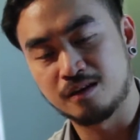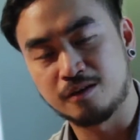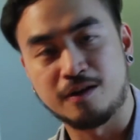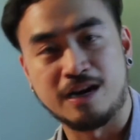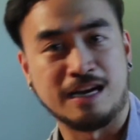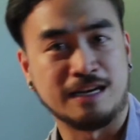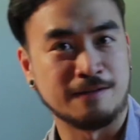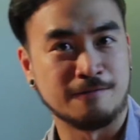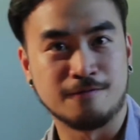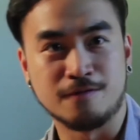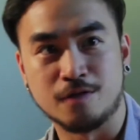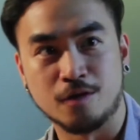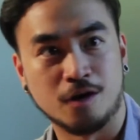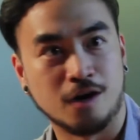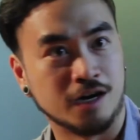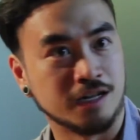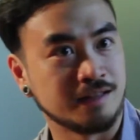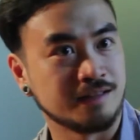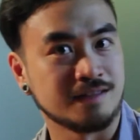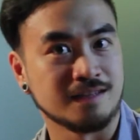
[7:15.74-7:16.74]
creative
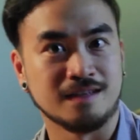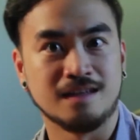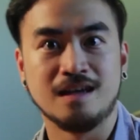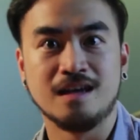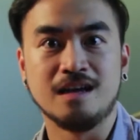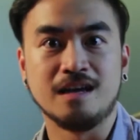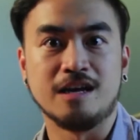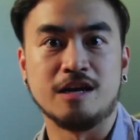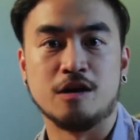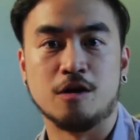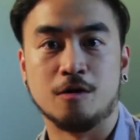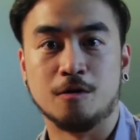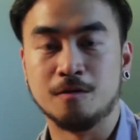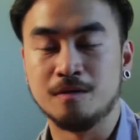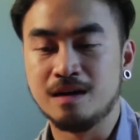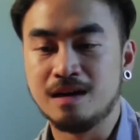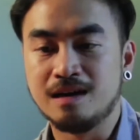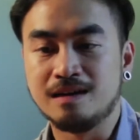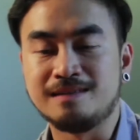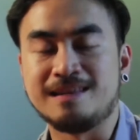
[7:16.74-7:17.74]
thought, you know,
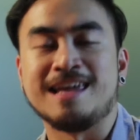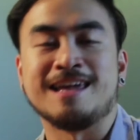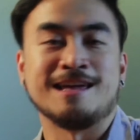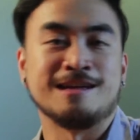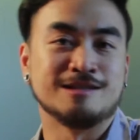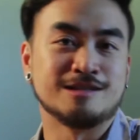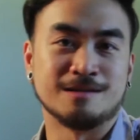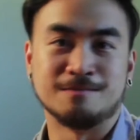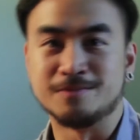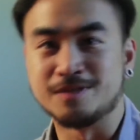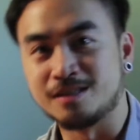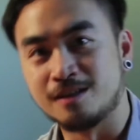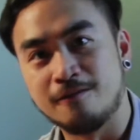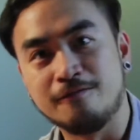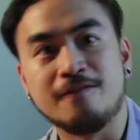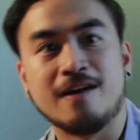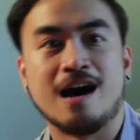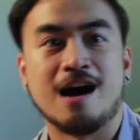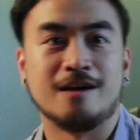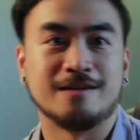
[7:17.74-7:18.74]
taking some
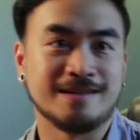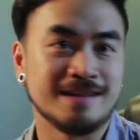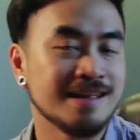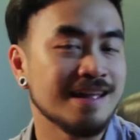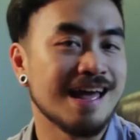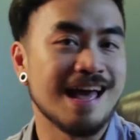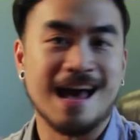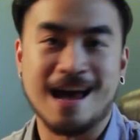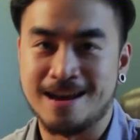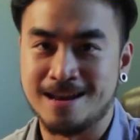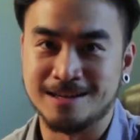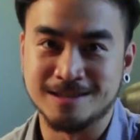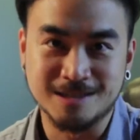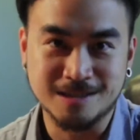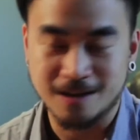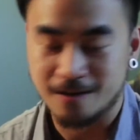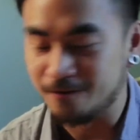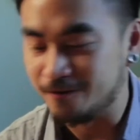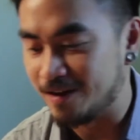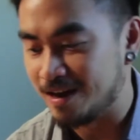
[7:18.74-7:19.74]
stuff out, adding
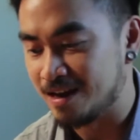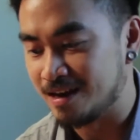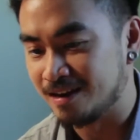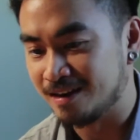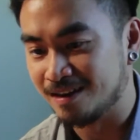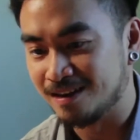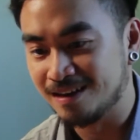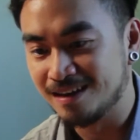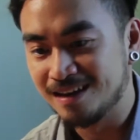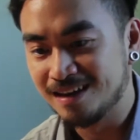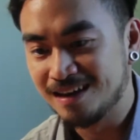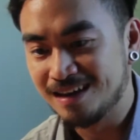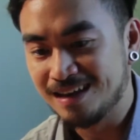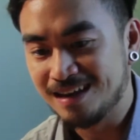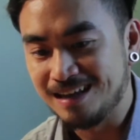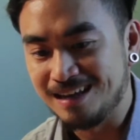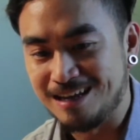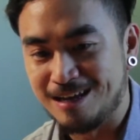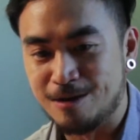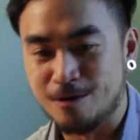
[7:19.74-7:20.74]
stuff in,
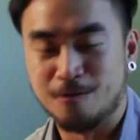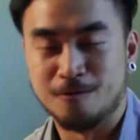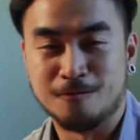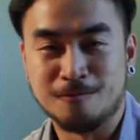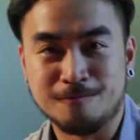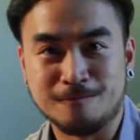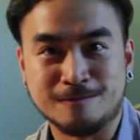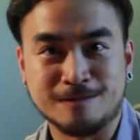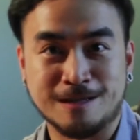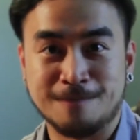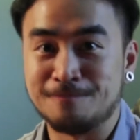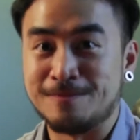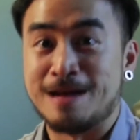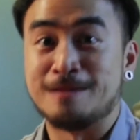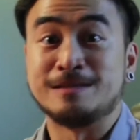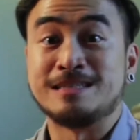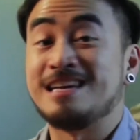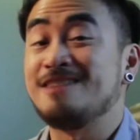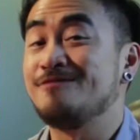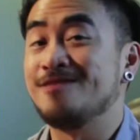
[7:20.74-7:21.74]
you know,
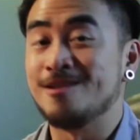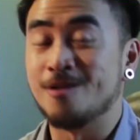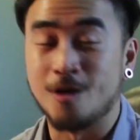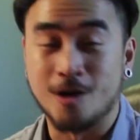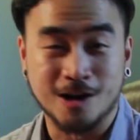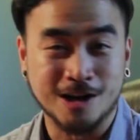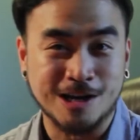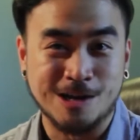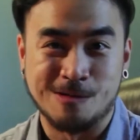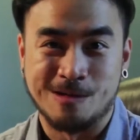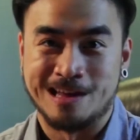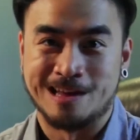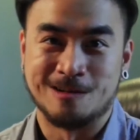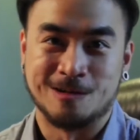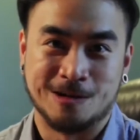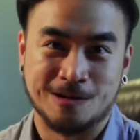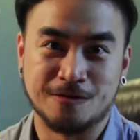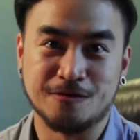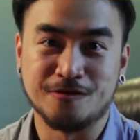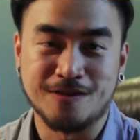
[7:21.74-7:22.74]
sometimes even arguing
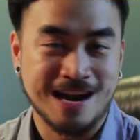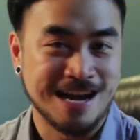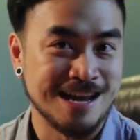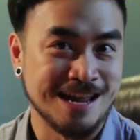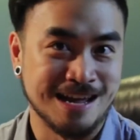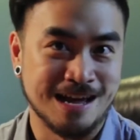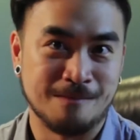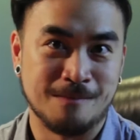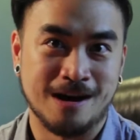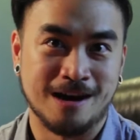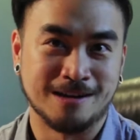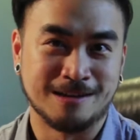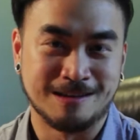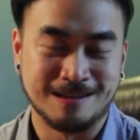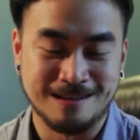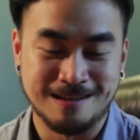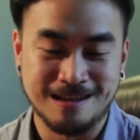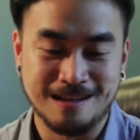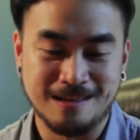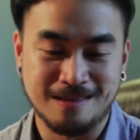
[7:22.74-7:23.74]
or fighting about
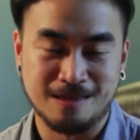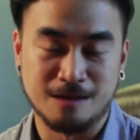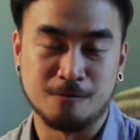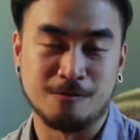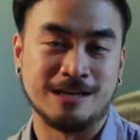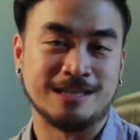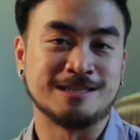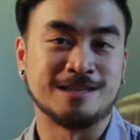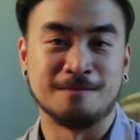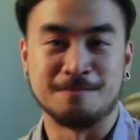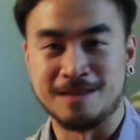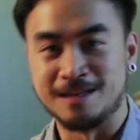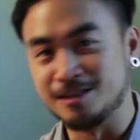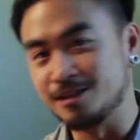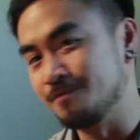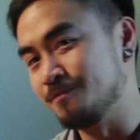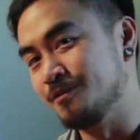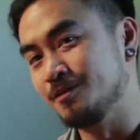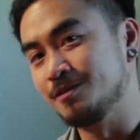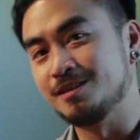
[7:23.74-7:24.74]
the way something's
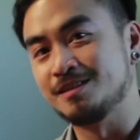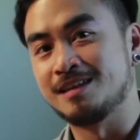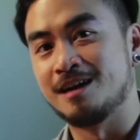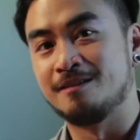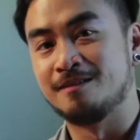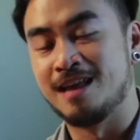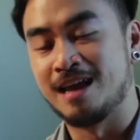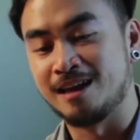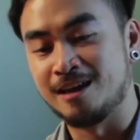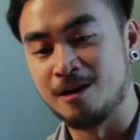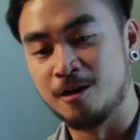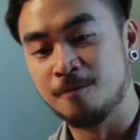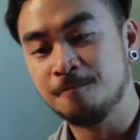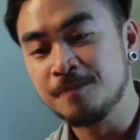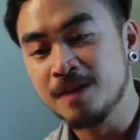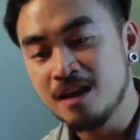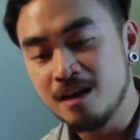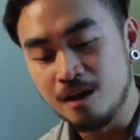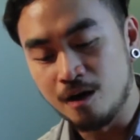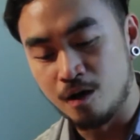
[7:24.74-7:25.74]
supposed to sound like, you know,
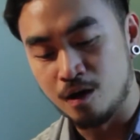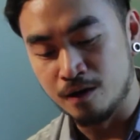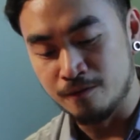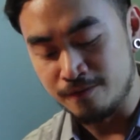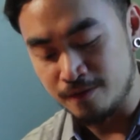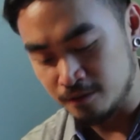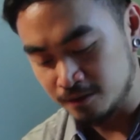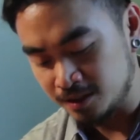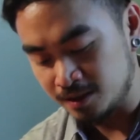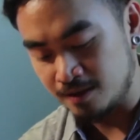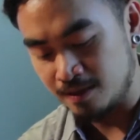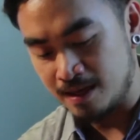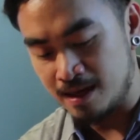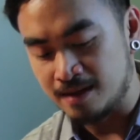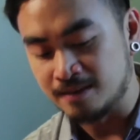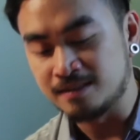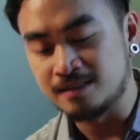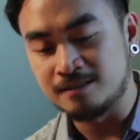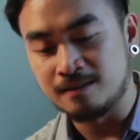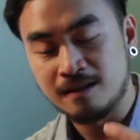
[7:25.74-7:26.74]
all of those
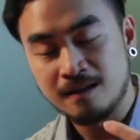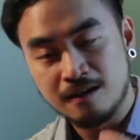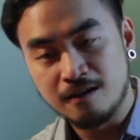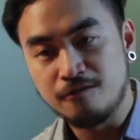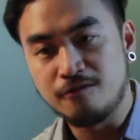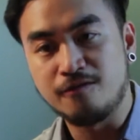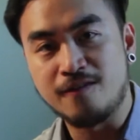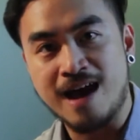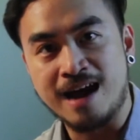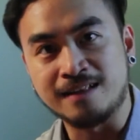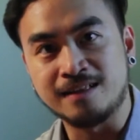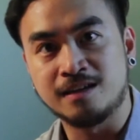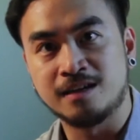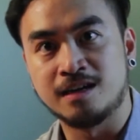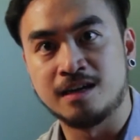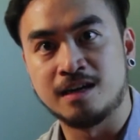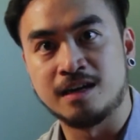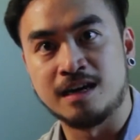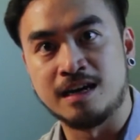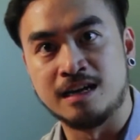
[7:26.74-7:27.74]
things
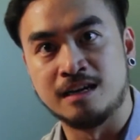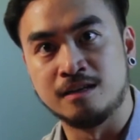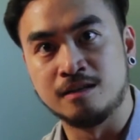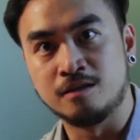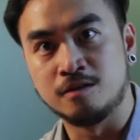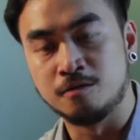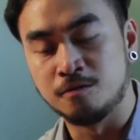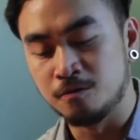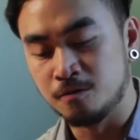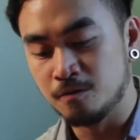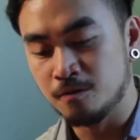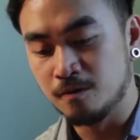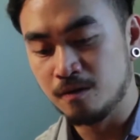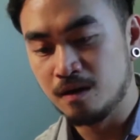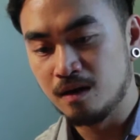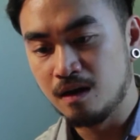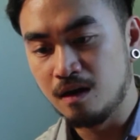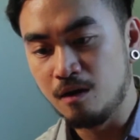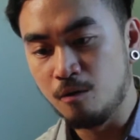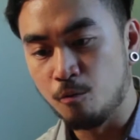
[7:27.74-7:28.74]
factor into
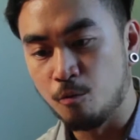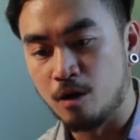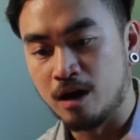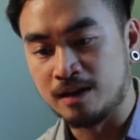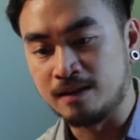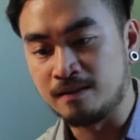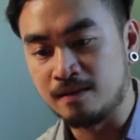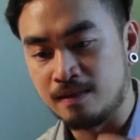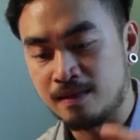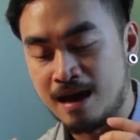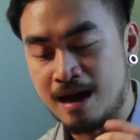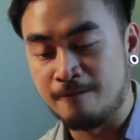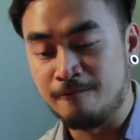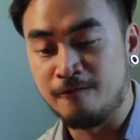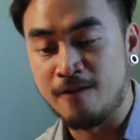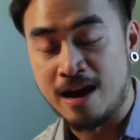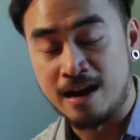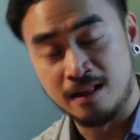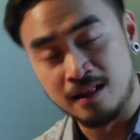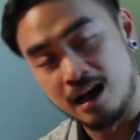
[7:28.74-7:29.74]
what that
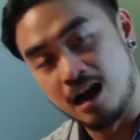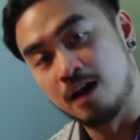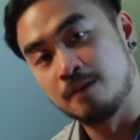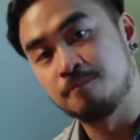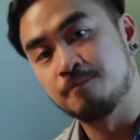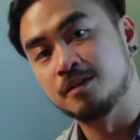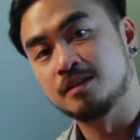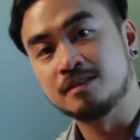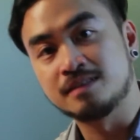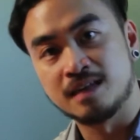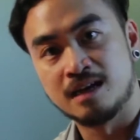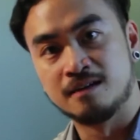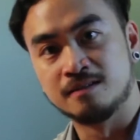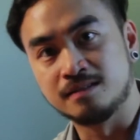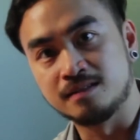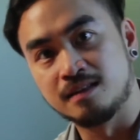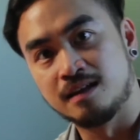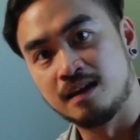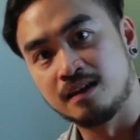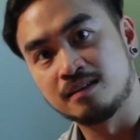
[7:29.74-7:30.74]
final output
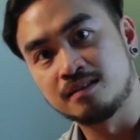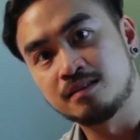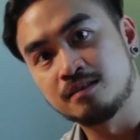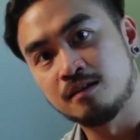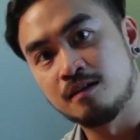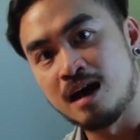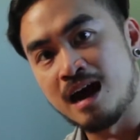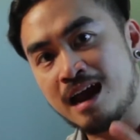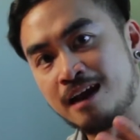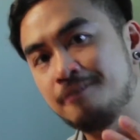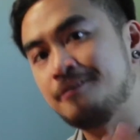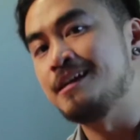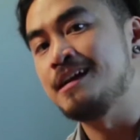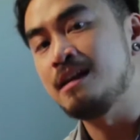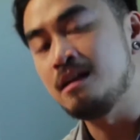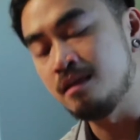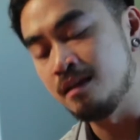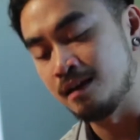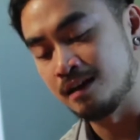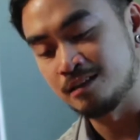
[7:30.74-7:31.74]
sounds like. So I
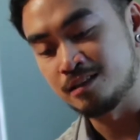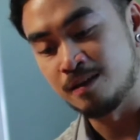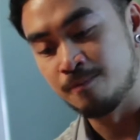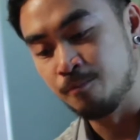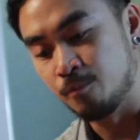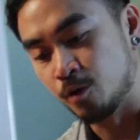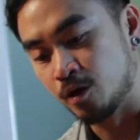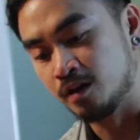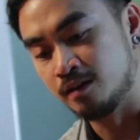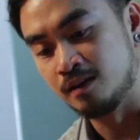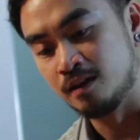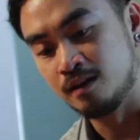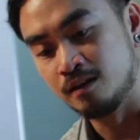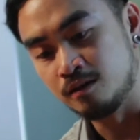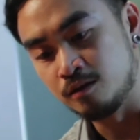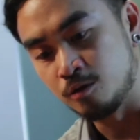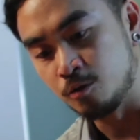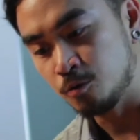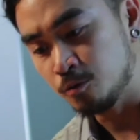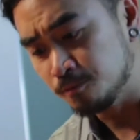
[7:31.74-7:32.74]
really think it's
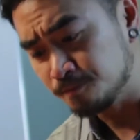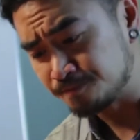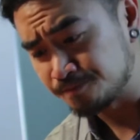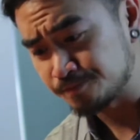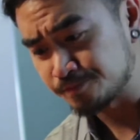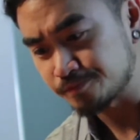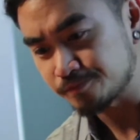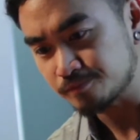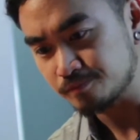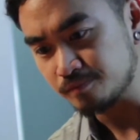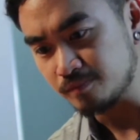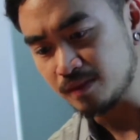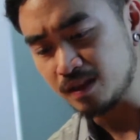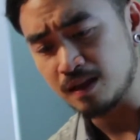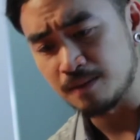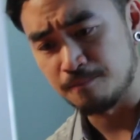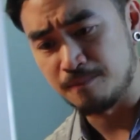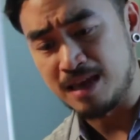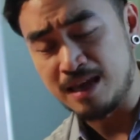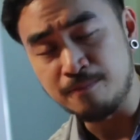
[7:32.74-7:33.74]
important to
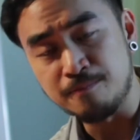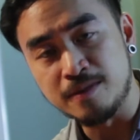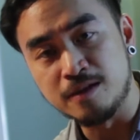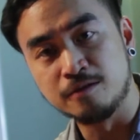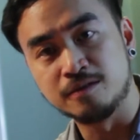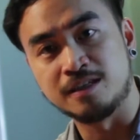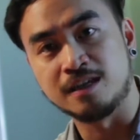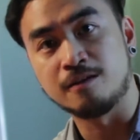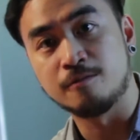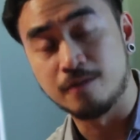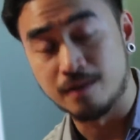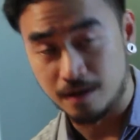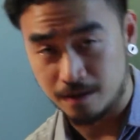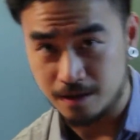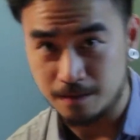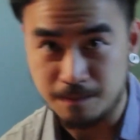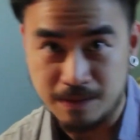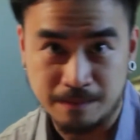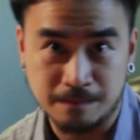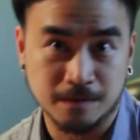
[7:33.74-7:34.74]
make music with
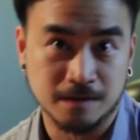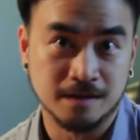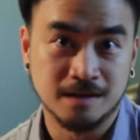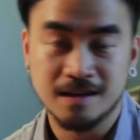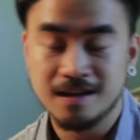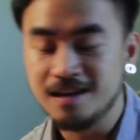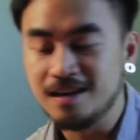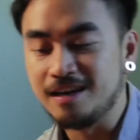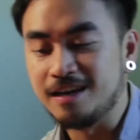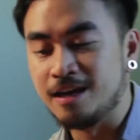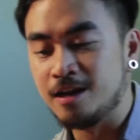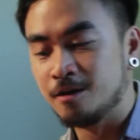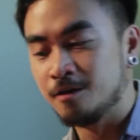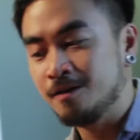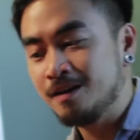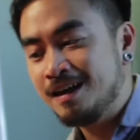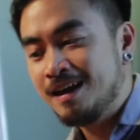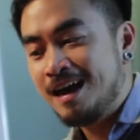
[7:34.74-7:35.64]
other people. You know,